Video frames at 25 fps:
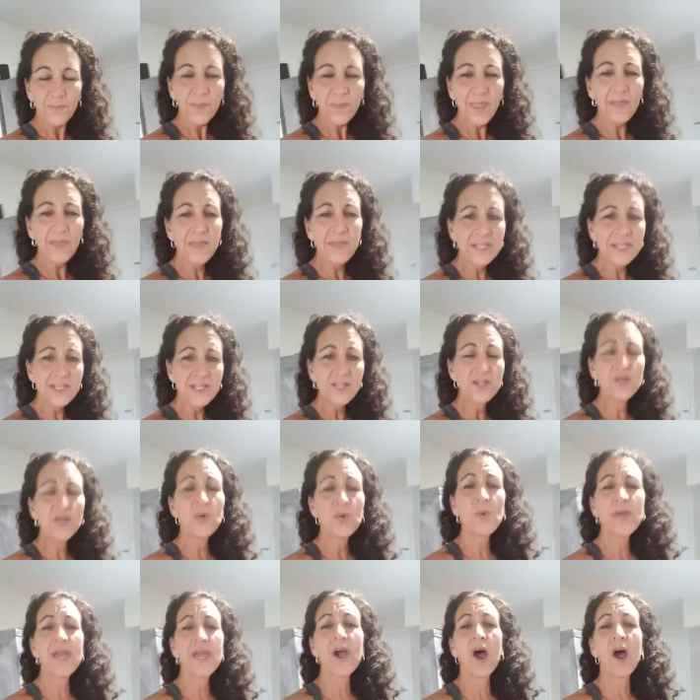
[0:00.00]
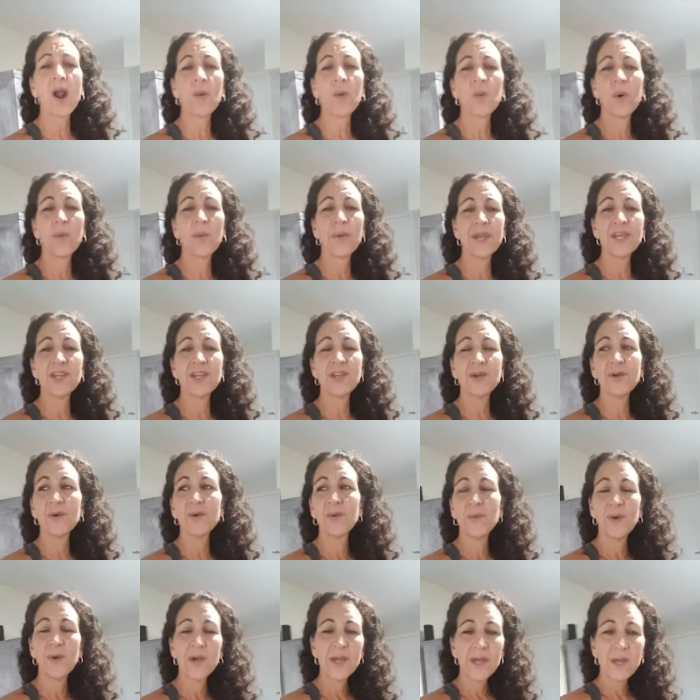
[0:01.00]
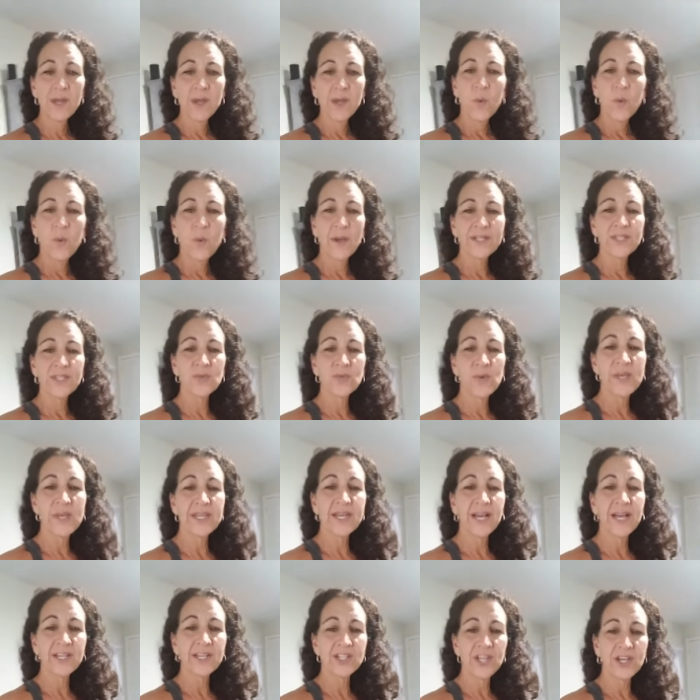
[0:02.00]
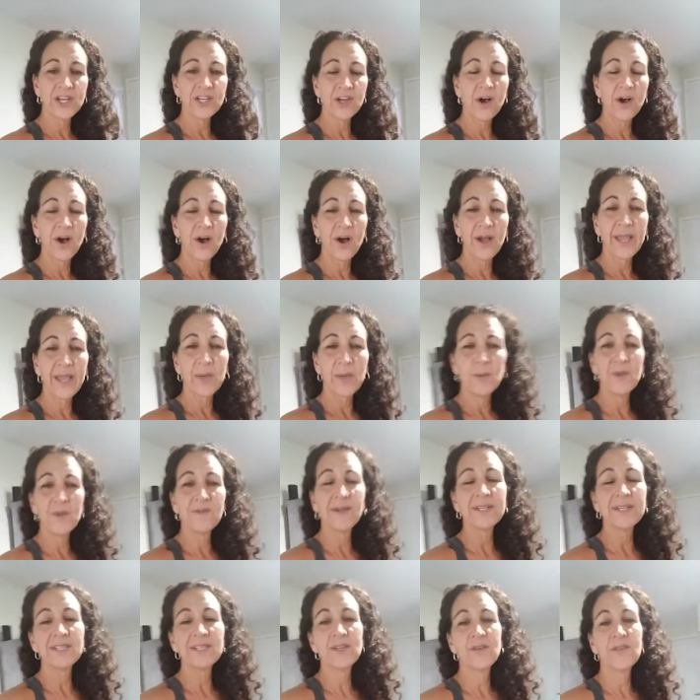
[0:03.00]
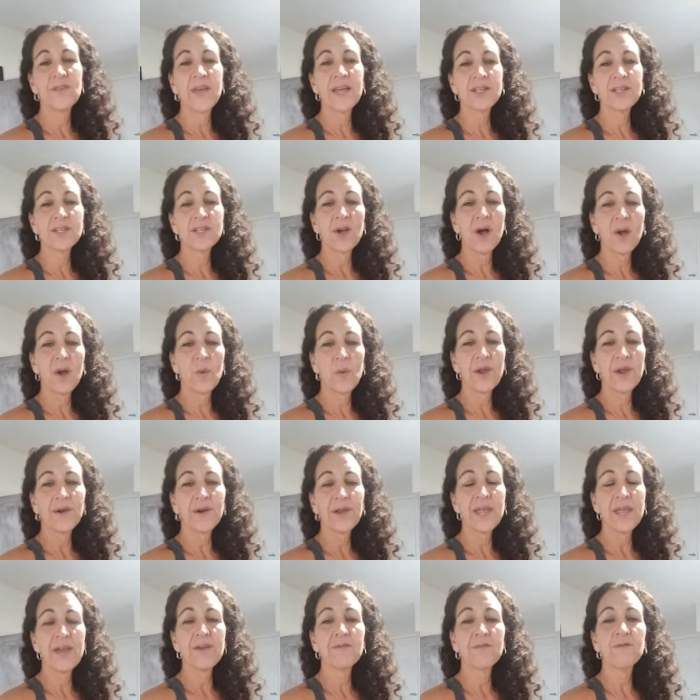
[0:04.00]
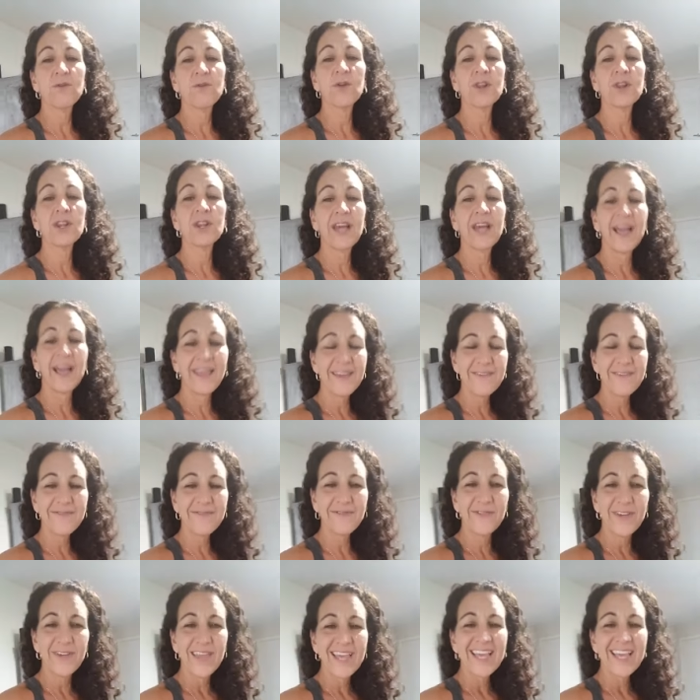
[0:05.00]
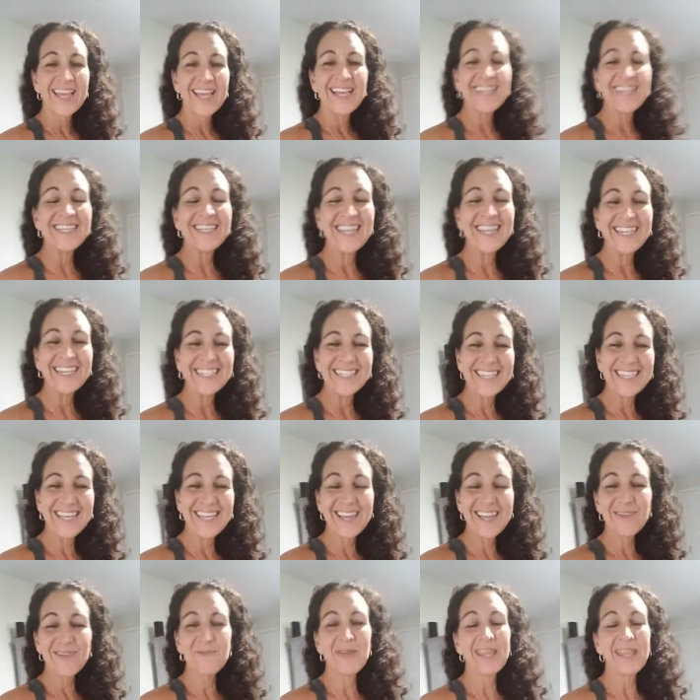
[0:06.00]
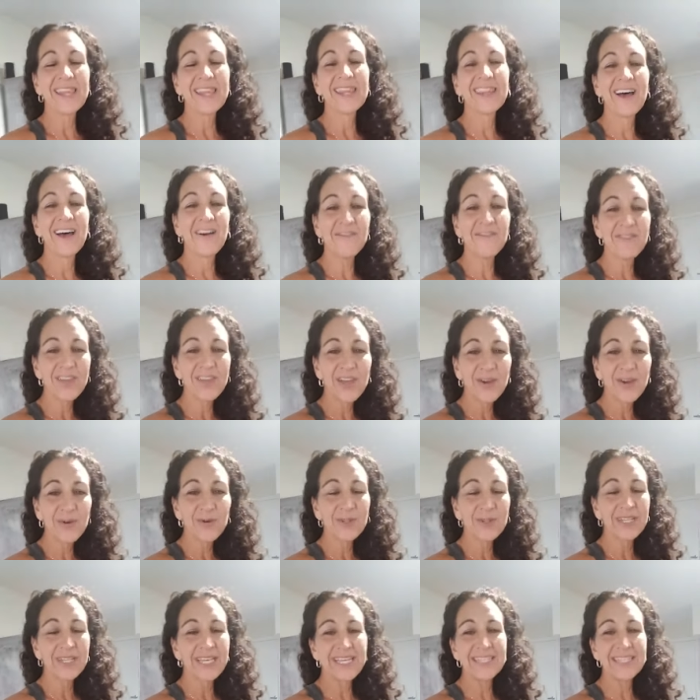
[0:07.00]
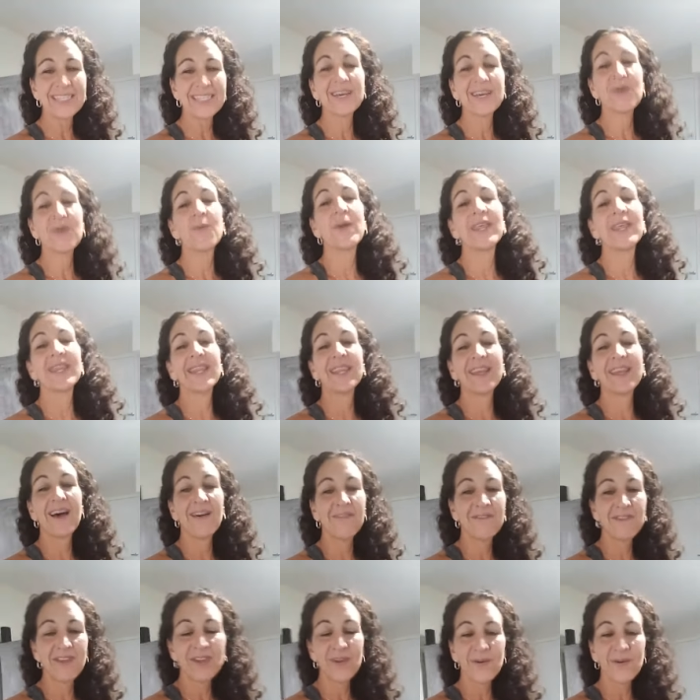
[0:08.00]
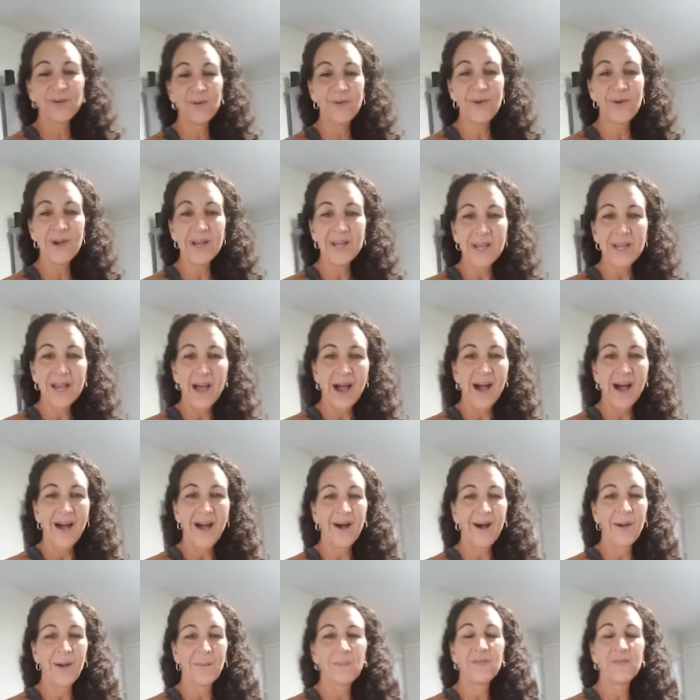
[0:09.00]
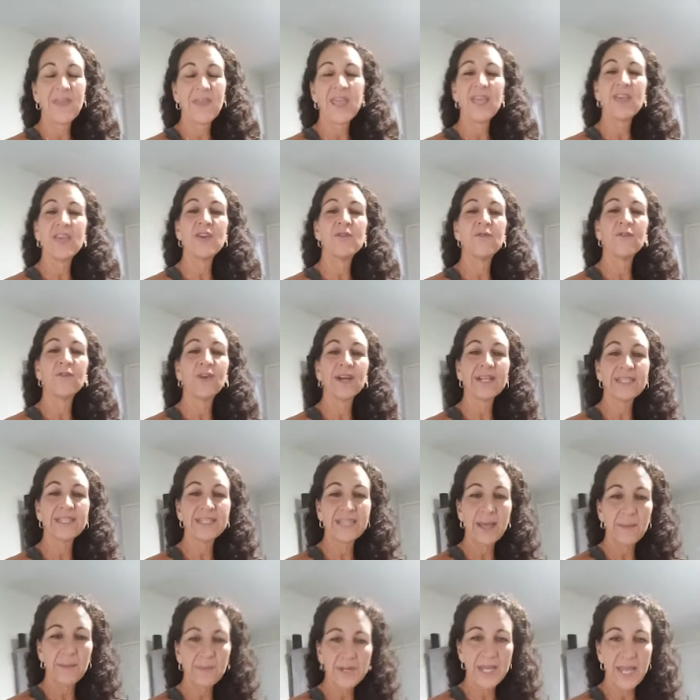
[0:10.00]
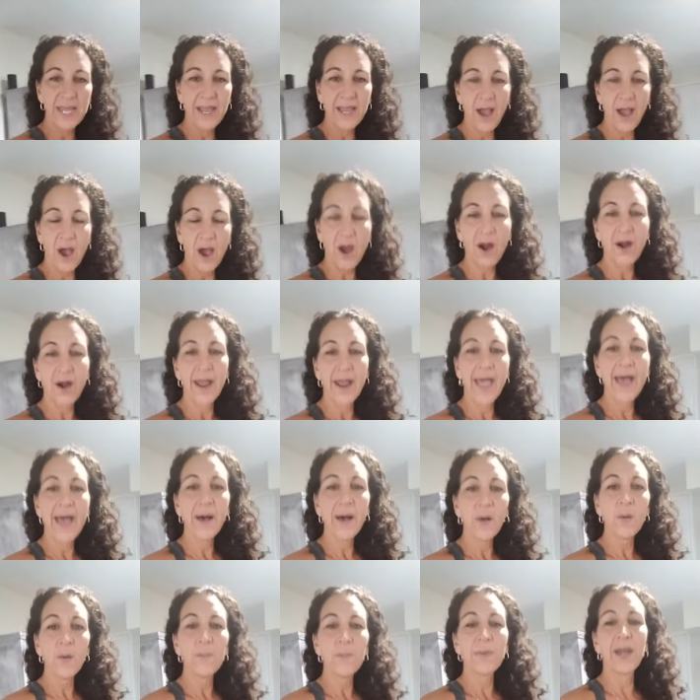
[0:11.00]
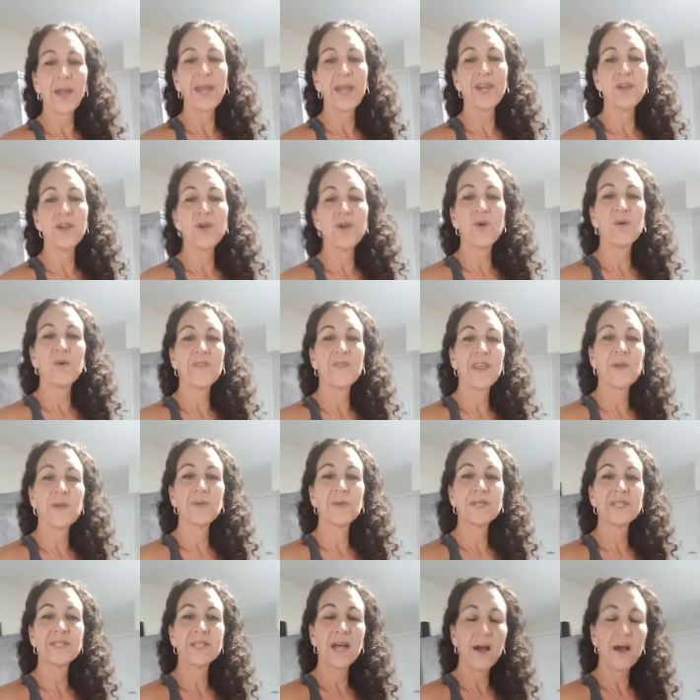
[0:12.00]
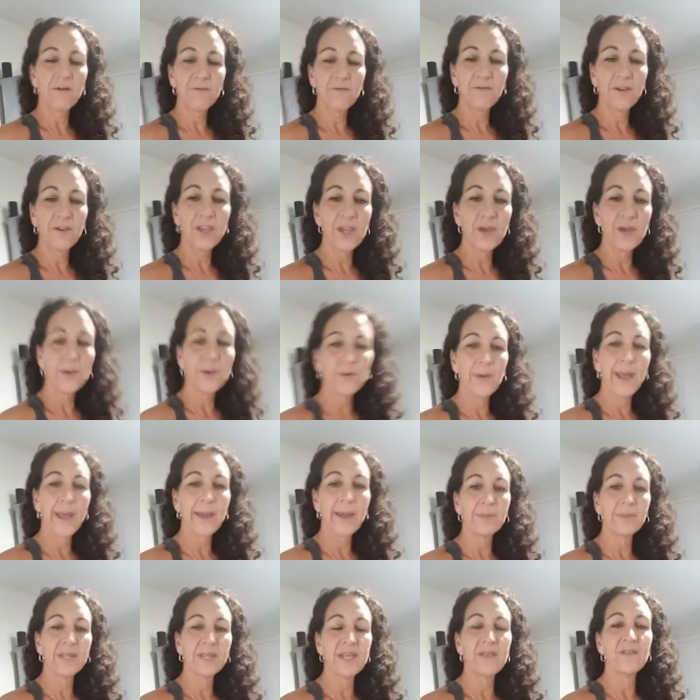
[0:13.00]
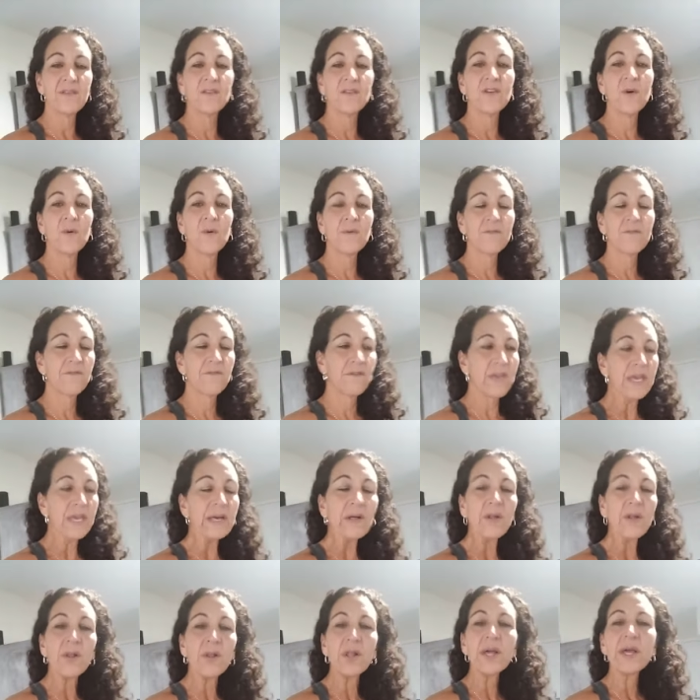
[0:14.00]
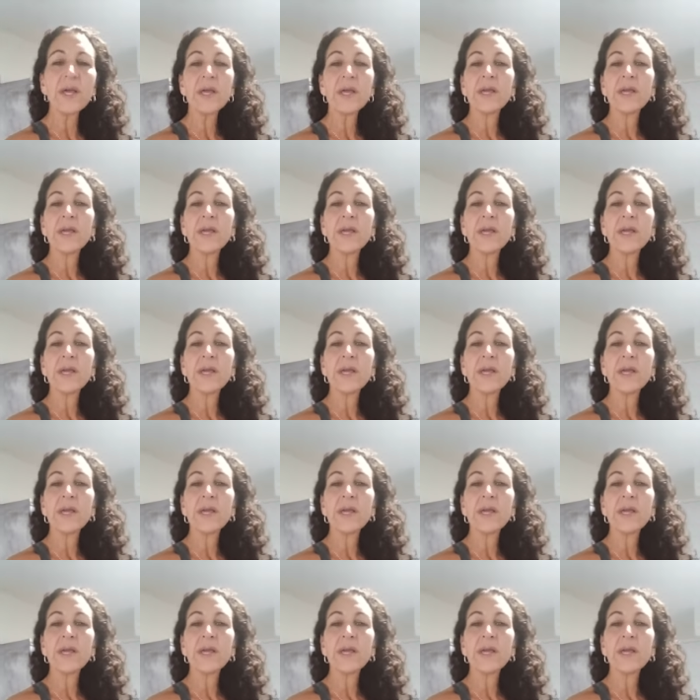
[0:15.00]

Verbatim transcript: this is who we are and what we do. Once we touch a dog and we rescue that dog, we are here for life. Dixie, we love you. Lisa, we love you. Um, thank you for accepting our help. I know that it was tough for you, and please don't feel